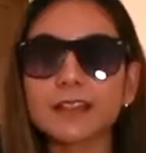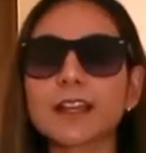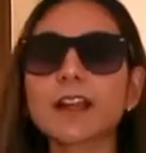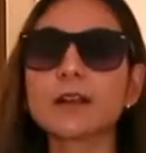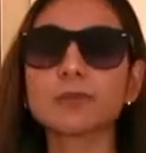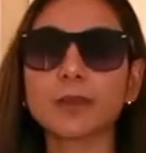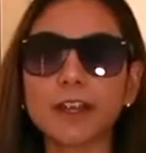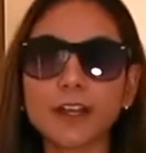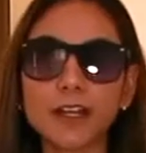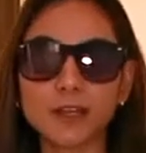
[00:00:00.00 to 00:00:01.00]
Like, I'm
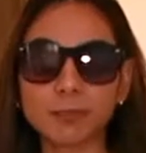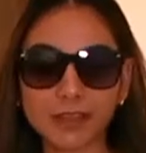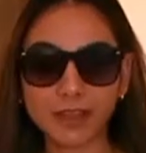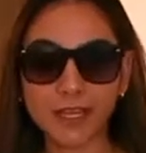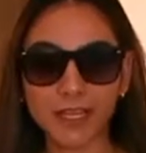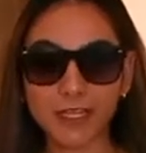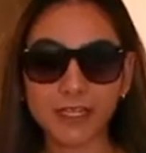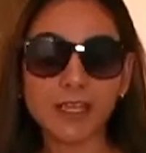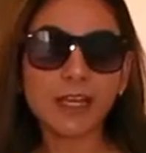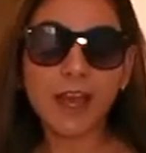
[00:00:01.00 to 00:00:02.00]
wearing a
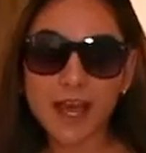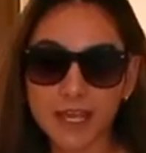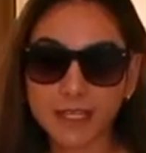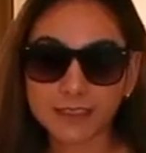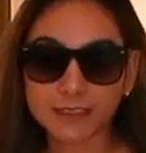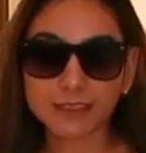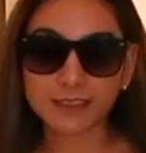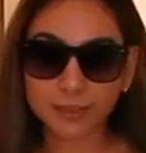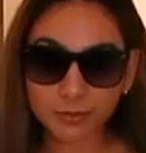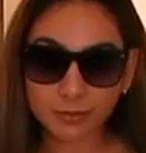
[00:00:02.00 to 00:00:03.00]
plain as
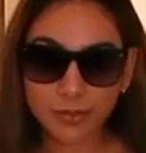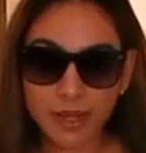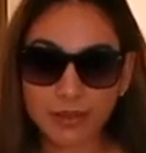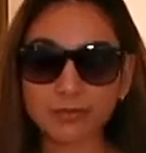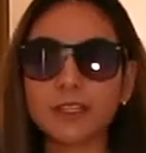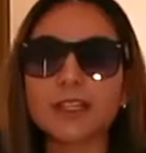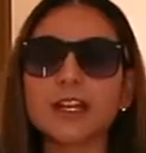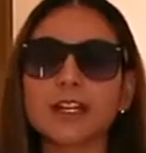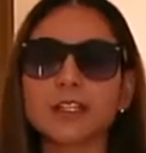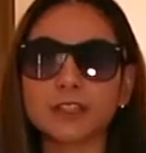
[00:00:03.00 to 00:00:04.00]
simple outfit
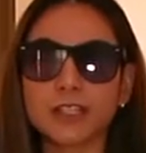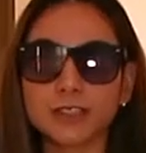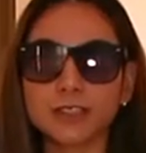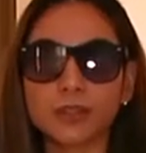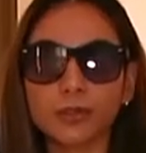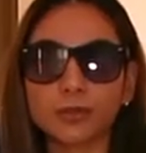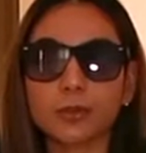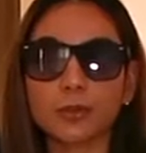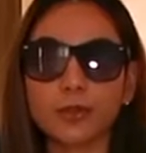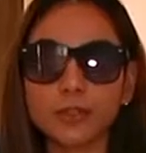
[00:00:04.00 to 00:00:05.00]
and I just
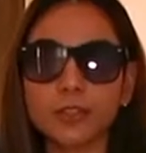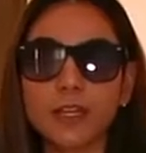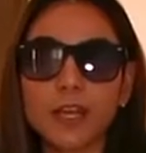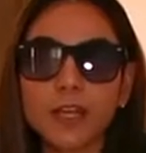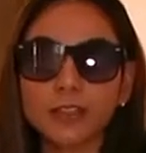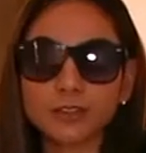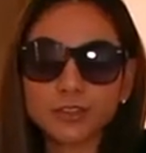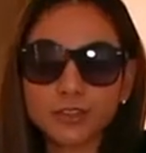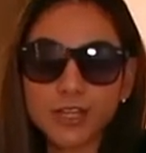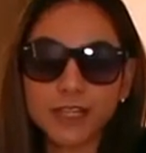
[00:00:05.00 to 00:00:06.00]
threw on
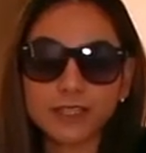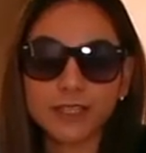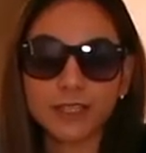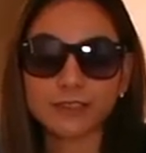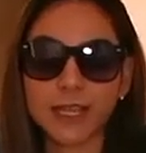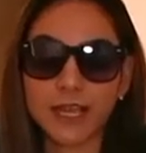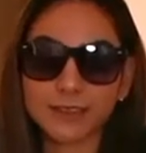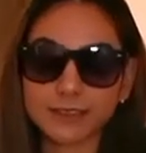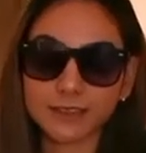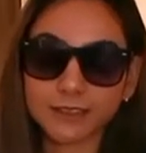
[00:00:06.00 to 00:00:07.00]
this jacket
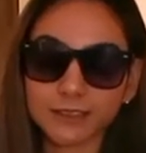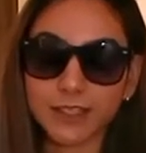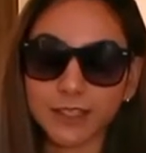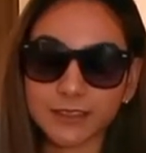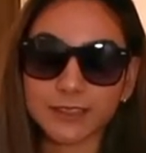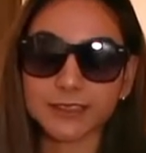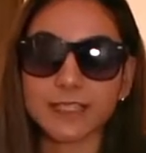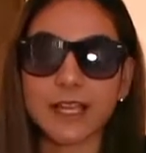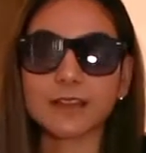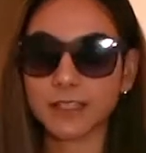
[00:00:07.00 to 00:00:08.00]
and sunglasses,
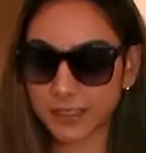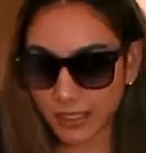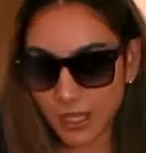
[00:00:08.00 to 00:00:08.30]
and then